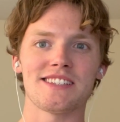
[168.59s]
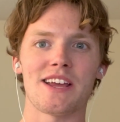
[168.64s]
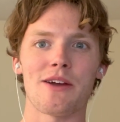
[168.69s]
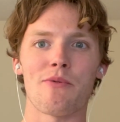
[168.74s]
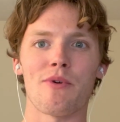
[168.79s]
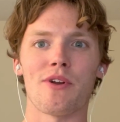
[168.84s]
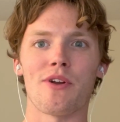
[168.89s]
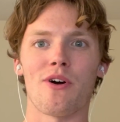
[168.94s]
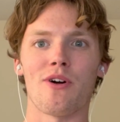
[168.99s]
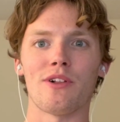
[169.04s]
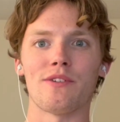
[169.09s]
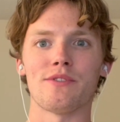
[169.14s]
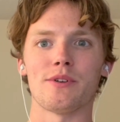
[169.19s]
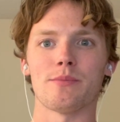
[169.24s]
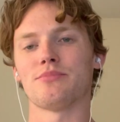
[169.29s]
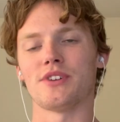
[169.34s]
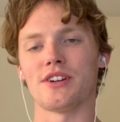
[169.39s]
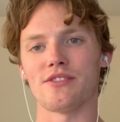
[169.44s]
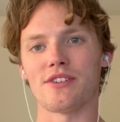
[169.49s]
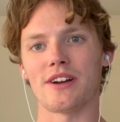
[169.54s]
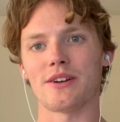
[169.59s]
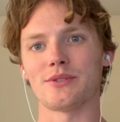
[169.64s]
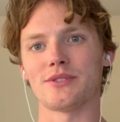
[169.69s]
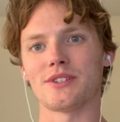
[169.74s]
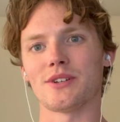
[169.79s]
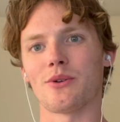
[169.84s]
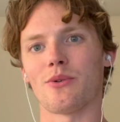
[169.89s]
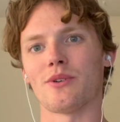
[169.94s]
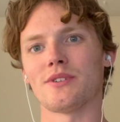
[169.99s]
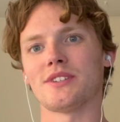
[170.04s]
They want all of your
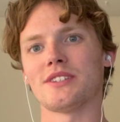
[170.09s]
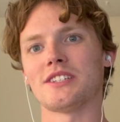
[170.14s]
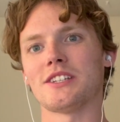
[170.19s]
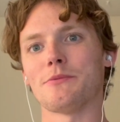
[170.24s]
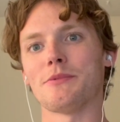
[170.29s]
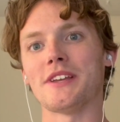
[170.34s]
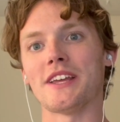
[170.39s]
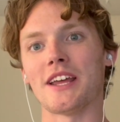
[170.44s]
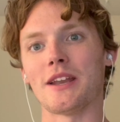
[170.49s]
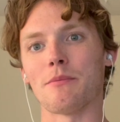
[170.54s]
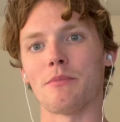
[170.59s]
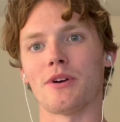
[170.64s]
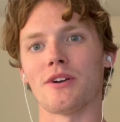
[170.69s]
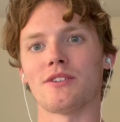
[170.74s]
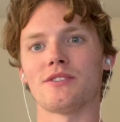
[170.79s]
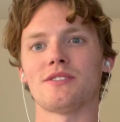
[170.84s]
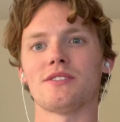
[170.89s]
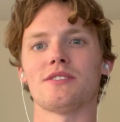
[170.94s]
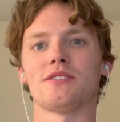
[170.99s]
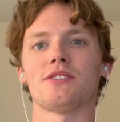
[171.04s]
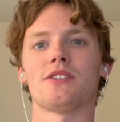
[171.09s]
prerequisite courses to be in person.